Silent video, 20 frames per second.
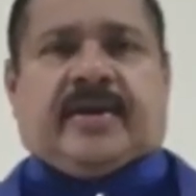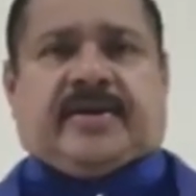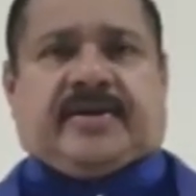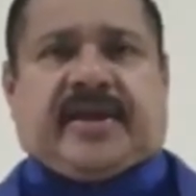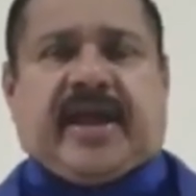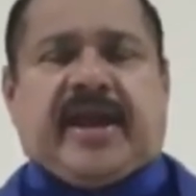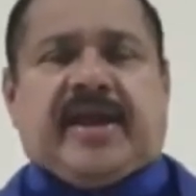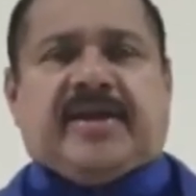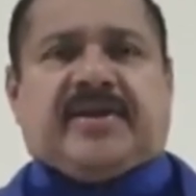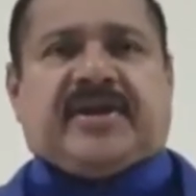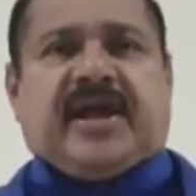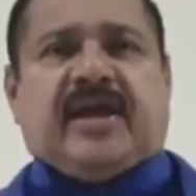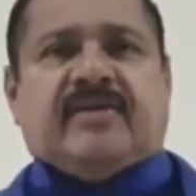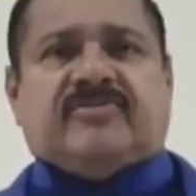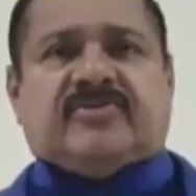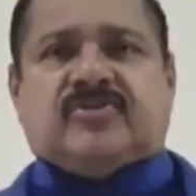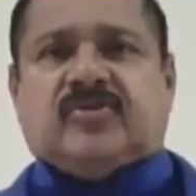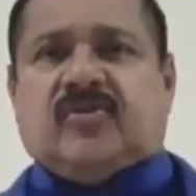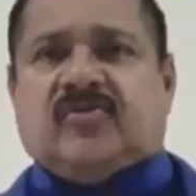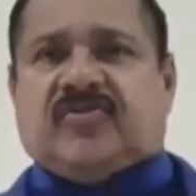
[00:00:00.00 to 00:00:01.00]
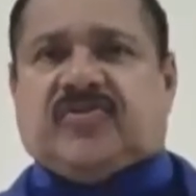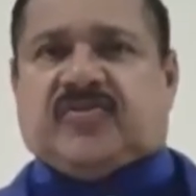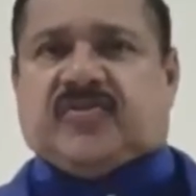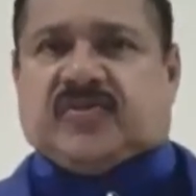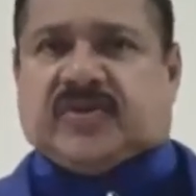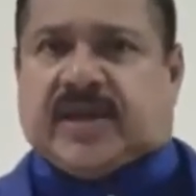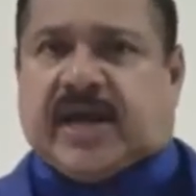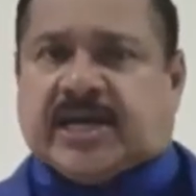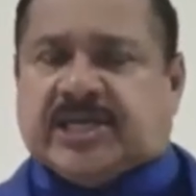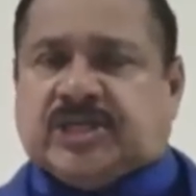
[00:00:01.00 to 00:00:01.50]
10 types of
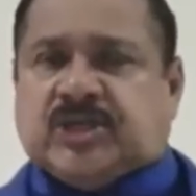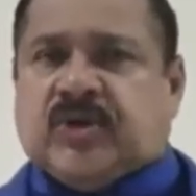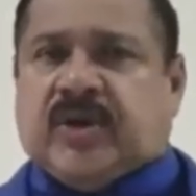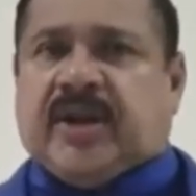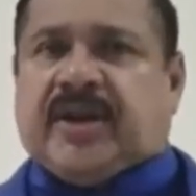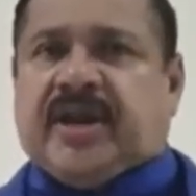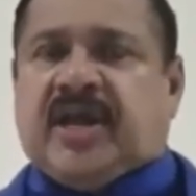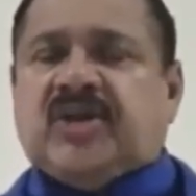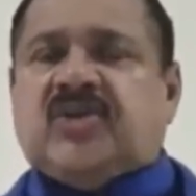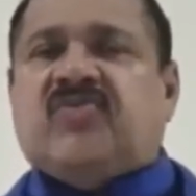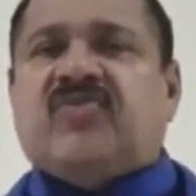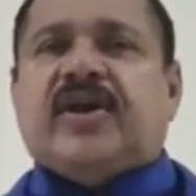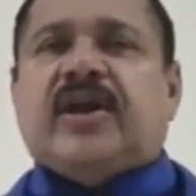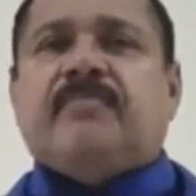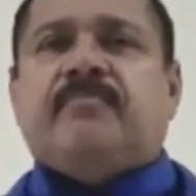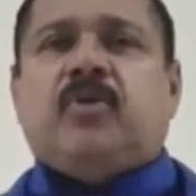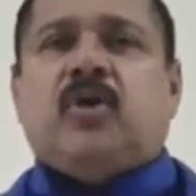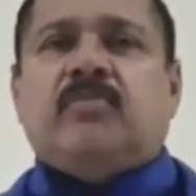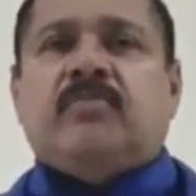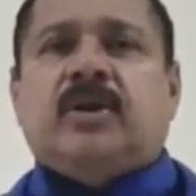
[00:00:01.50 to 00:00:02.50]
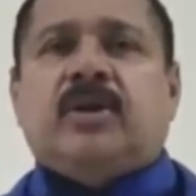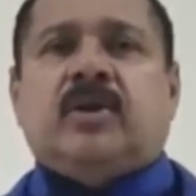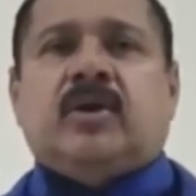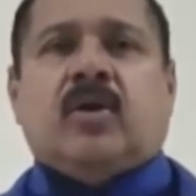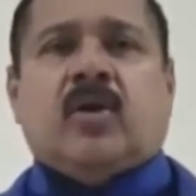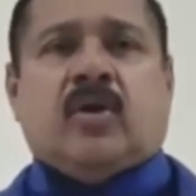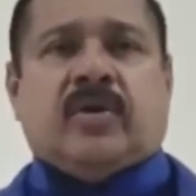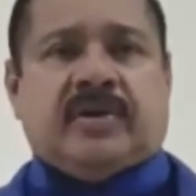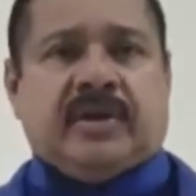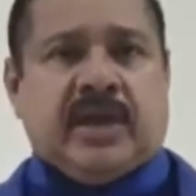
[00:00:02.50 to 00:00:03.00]
natural rate of unemployment
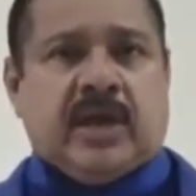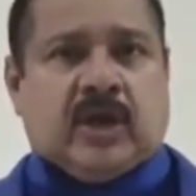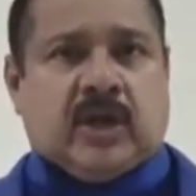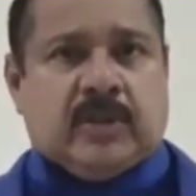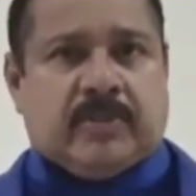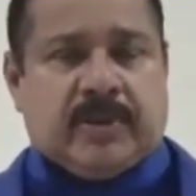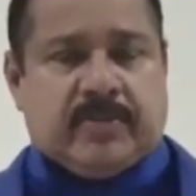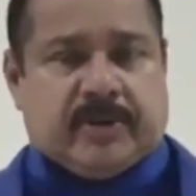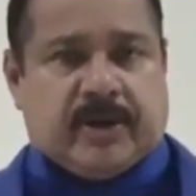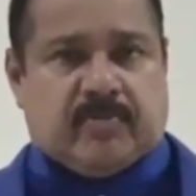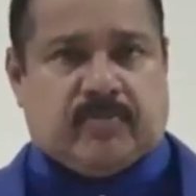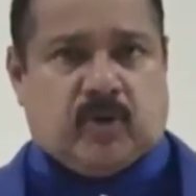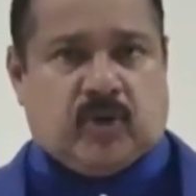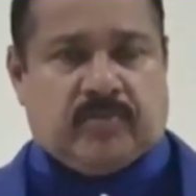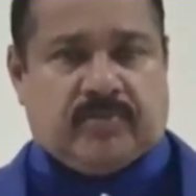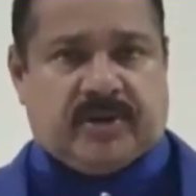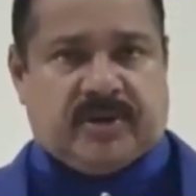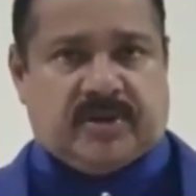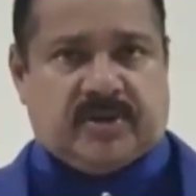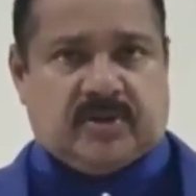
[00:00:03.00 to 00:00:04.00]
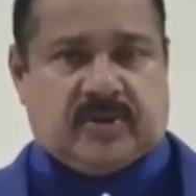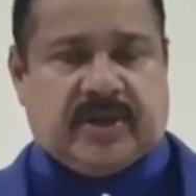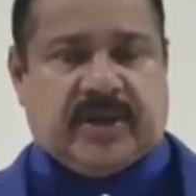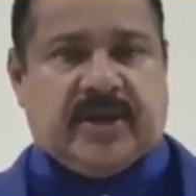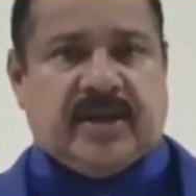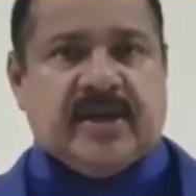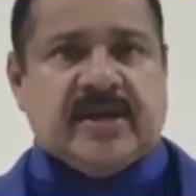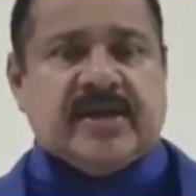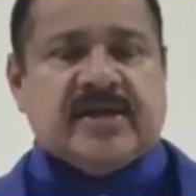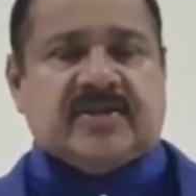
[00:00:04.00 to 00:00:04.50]
or equilibrium unemployment.
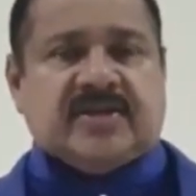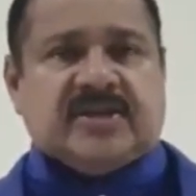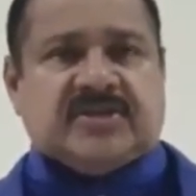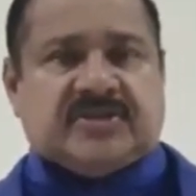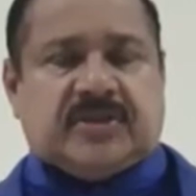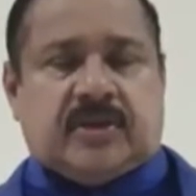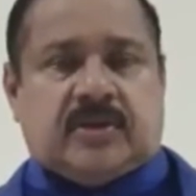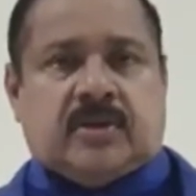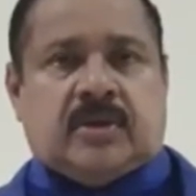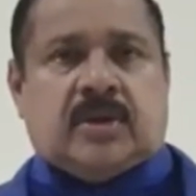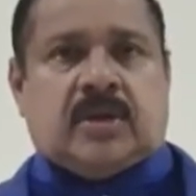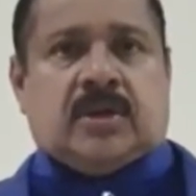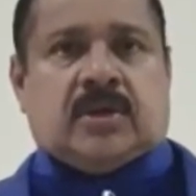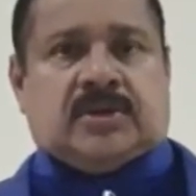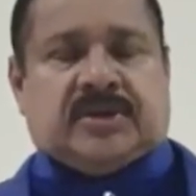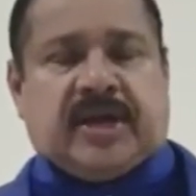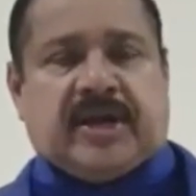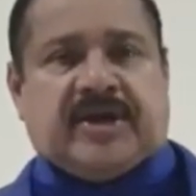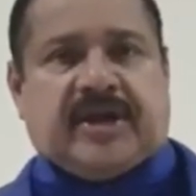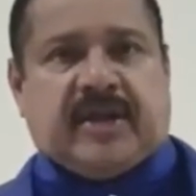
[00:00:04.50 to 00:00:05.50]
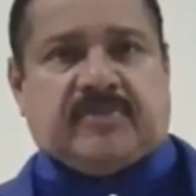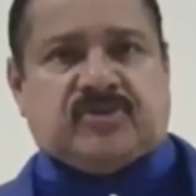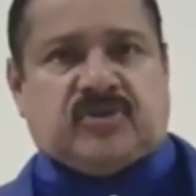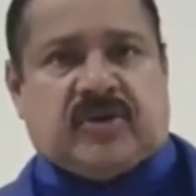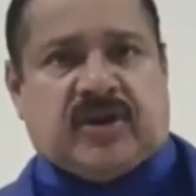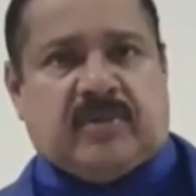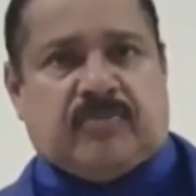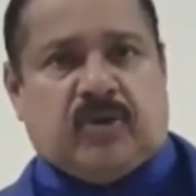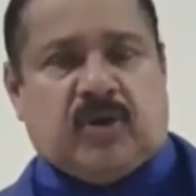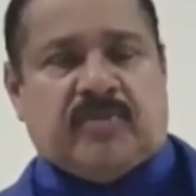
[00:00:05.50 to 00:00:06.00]
Okay, these 10 types of
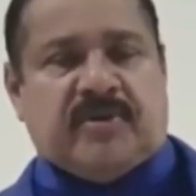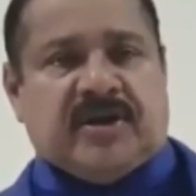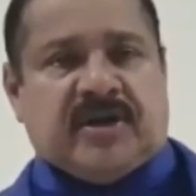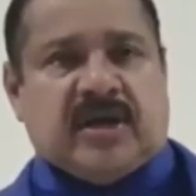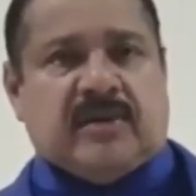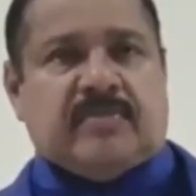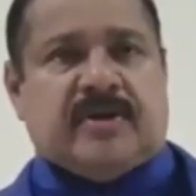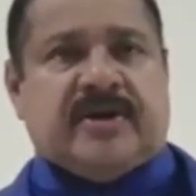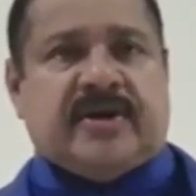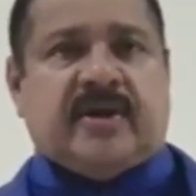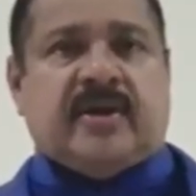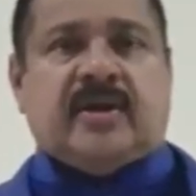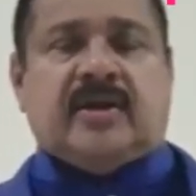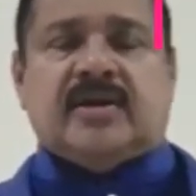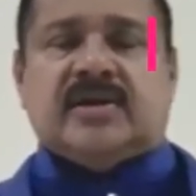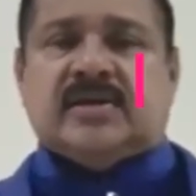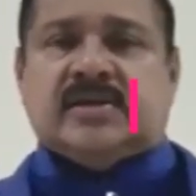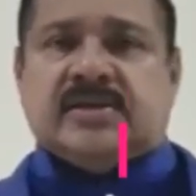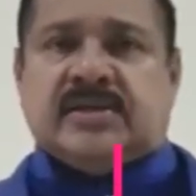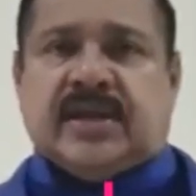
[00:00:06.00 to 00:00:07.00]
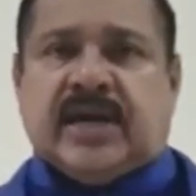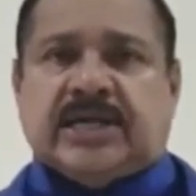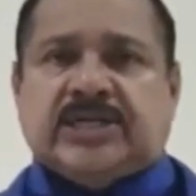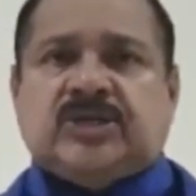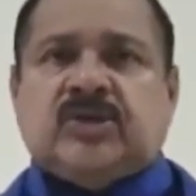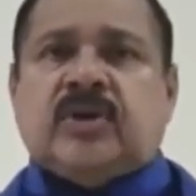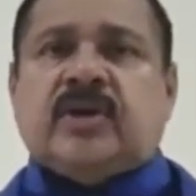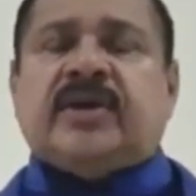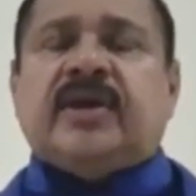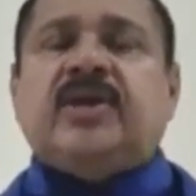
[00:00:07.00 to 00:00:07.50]
unemployment come under
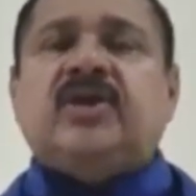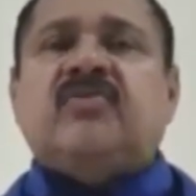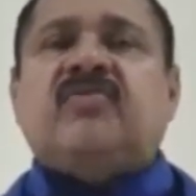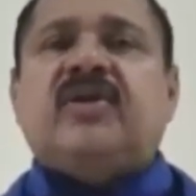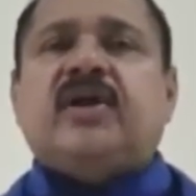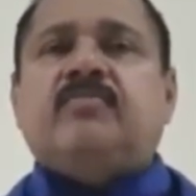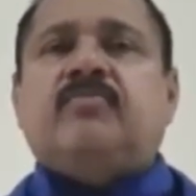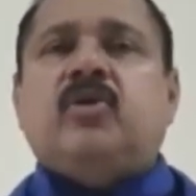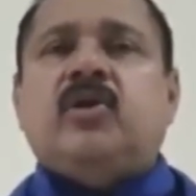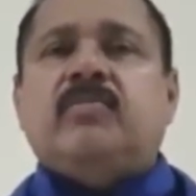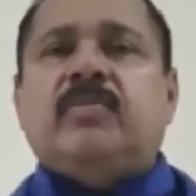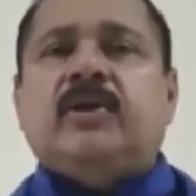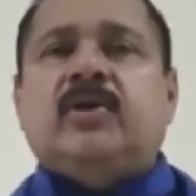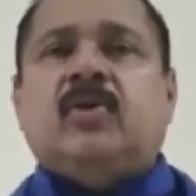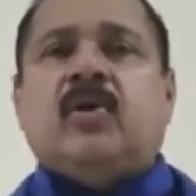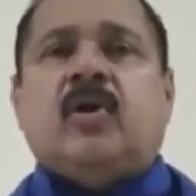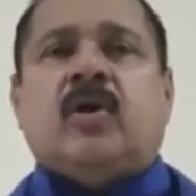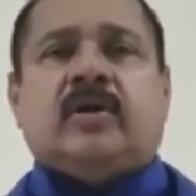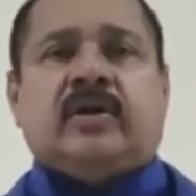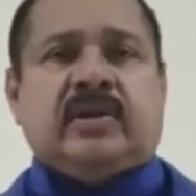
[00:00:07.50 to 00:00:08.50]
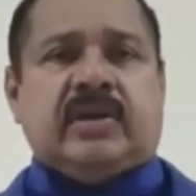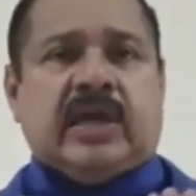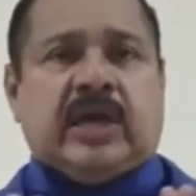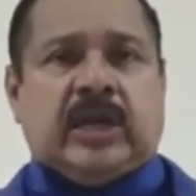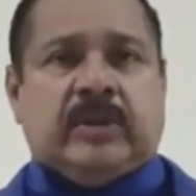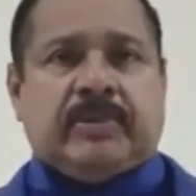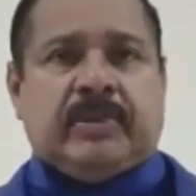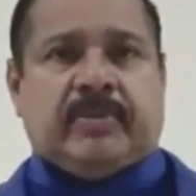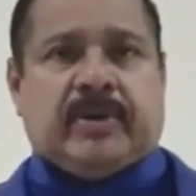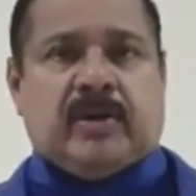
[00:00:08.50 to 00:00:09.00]
natural rate of unemployment or
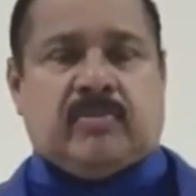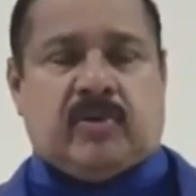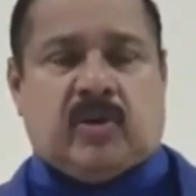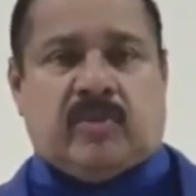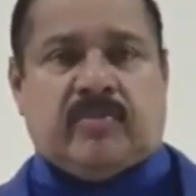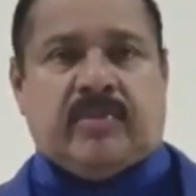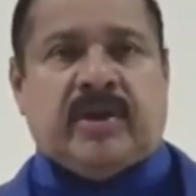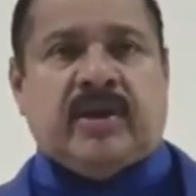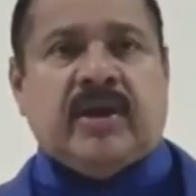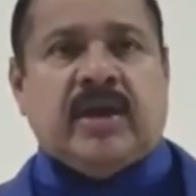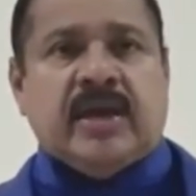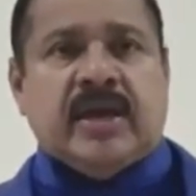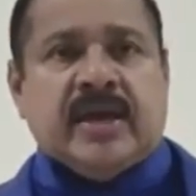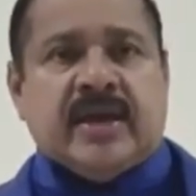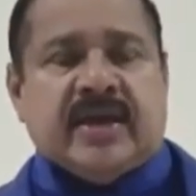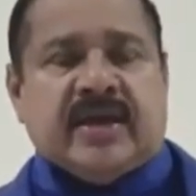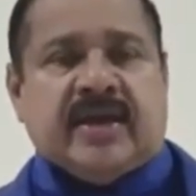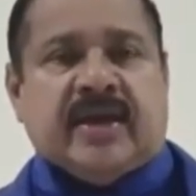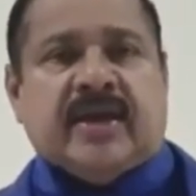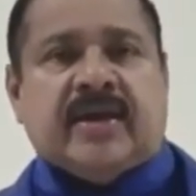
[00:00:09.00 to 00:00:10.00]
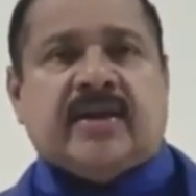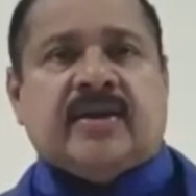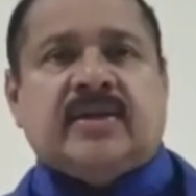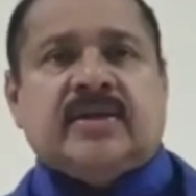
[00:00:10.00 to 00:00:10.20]
equilibrium unemployment. Here,